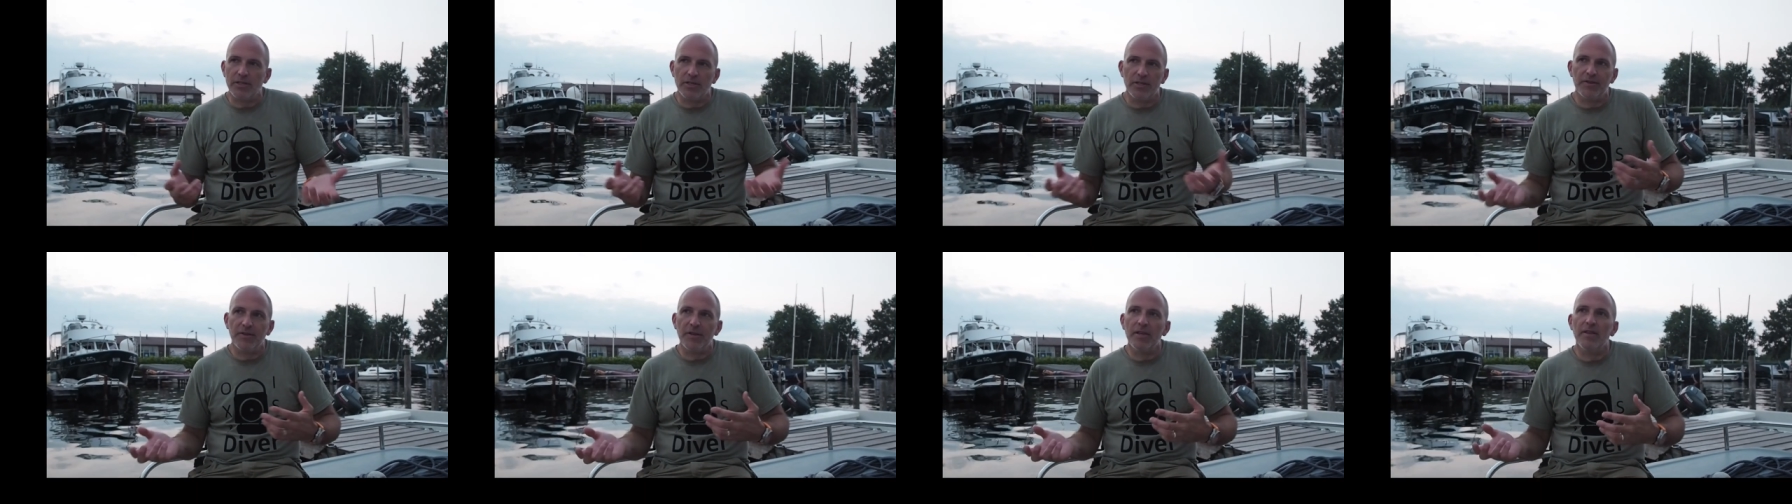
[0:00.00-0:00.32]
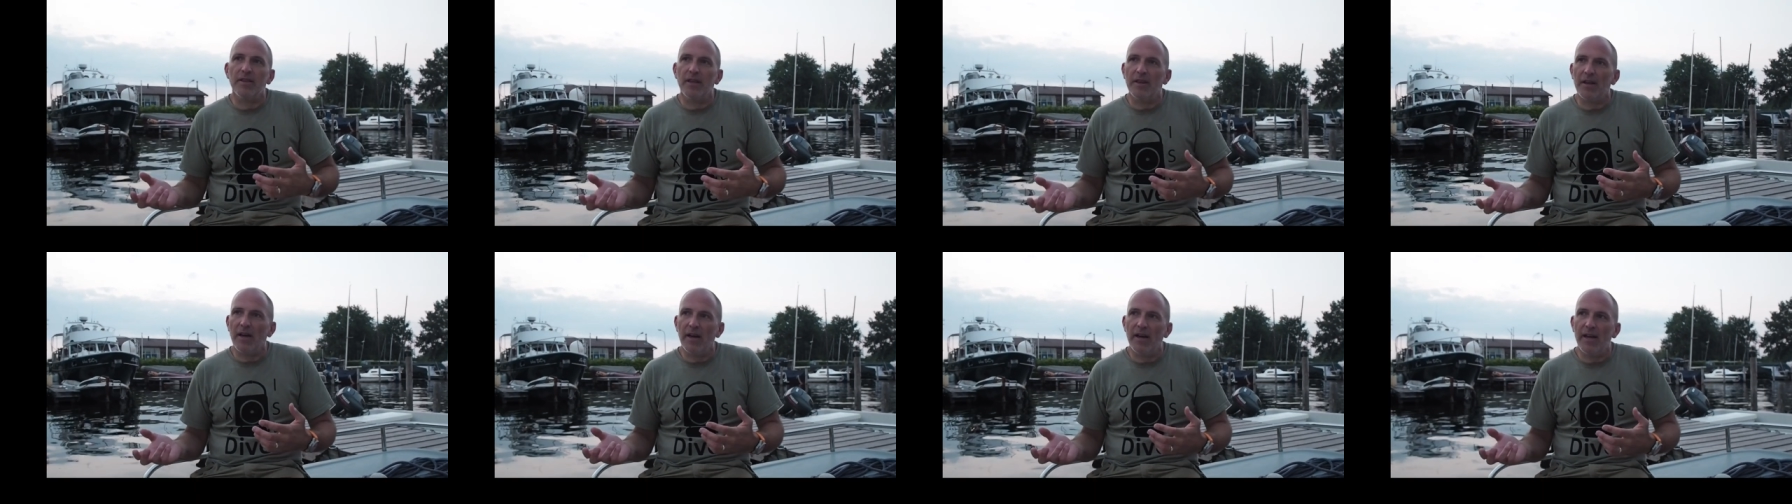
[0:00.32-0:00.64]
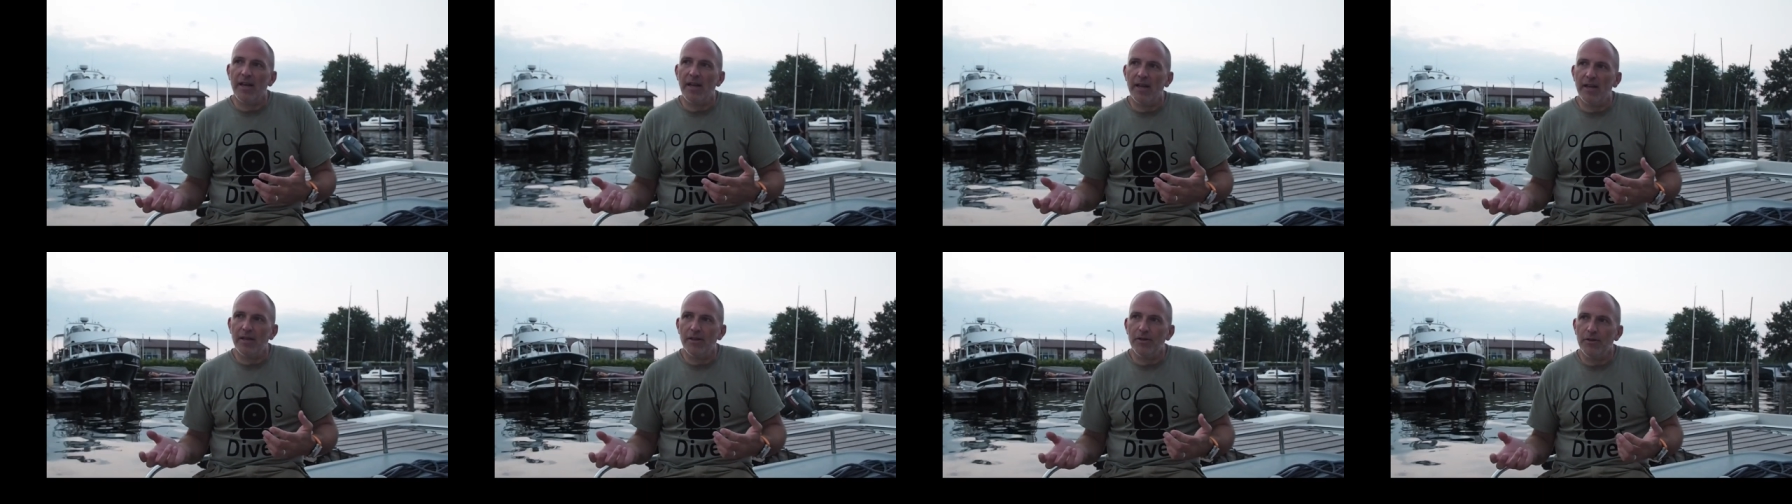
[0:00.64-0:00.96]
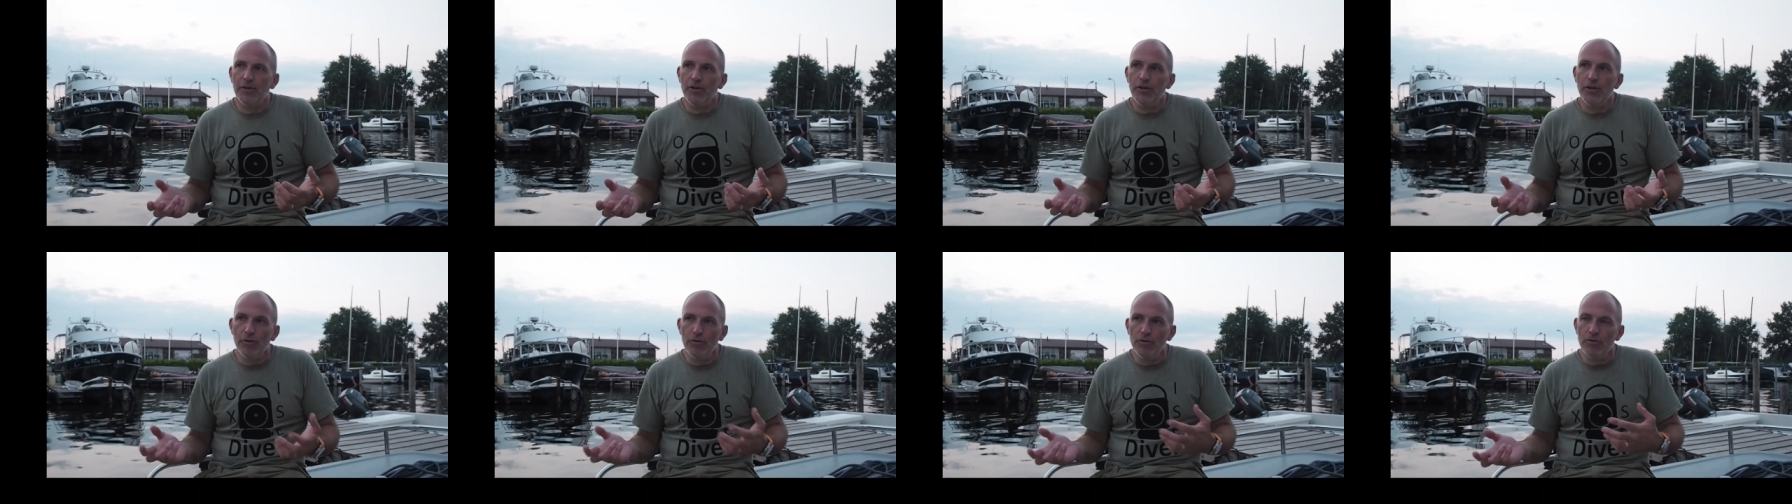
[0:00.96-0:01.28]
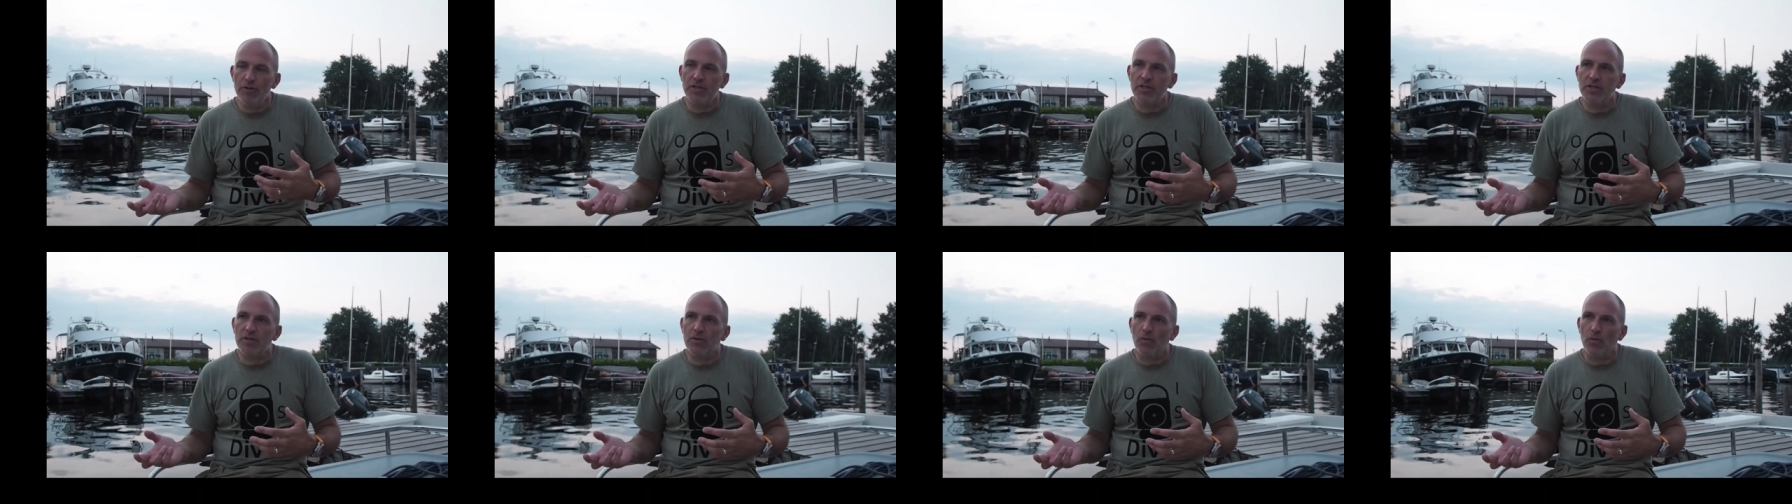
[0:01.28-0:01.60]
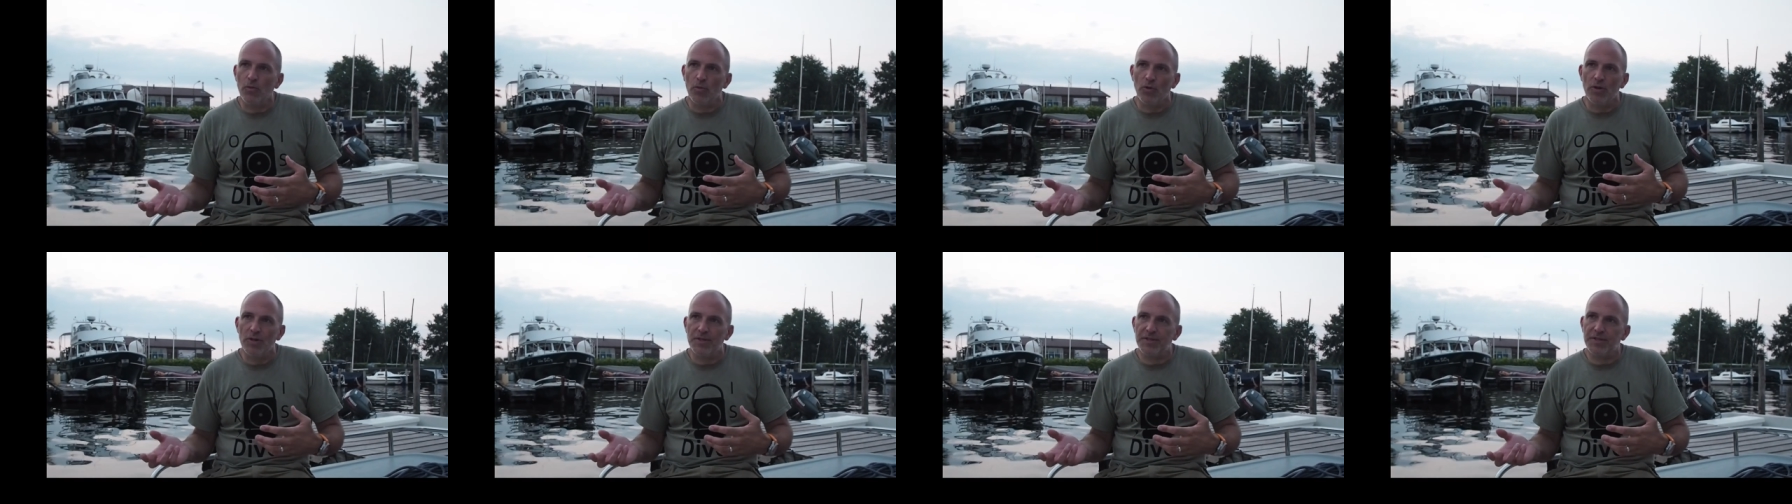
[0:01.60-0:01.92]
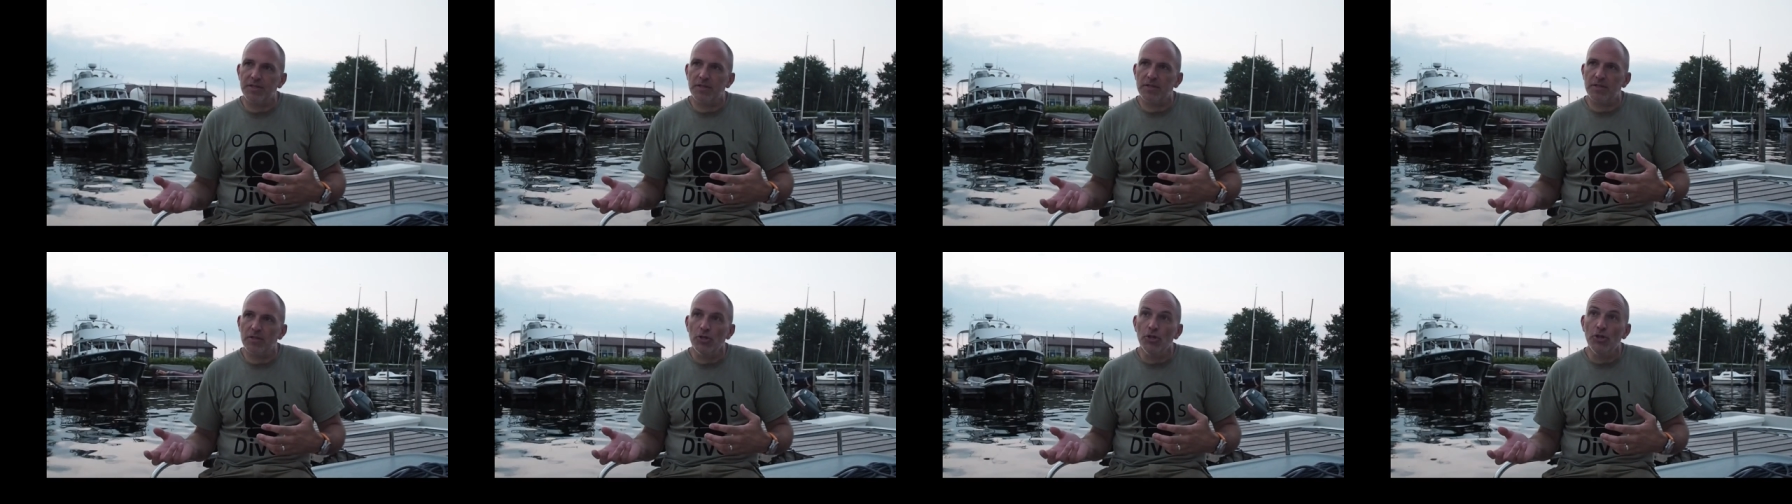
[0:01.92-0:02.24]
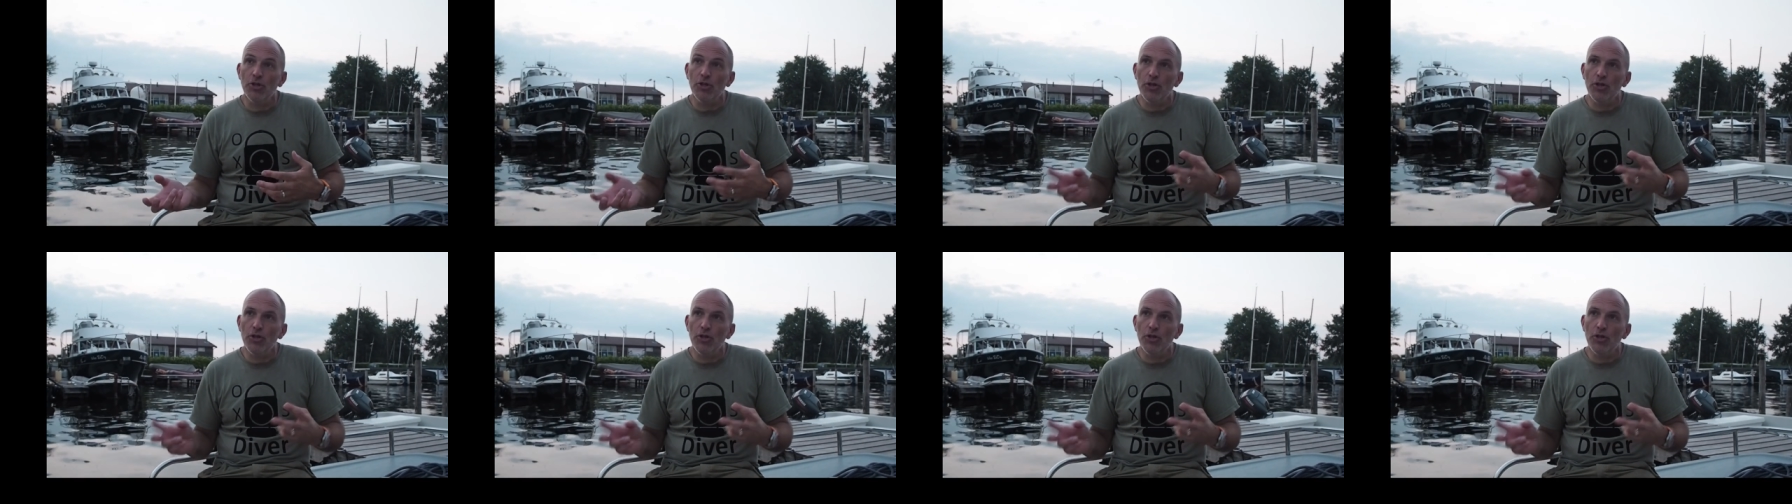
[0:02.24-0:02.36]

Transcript: The thing that I used was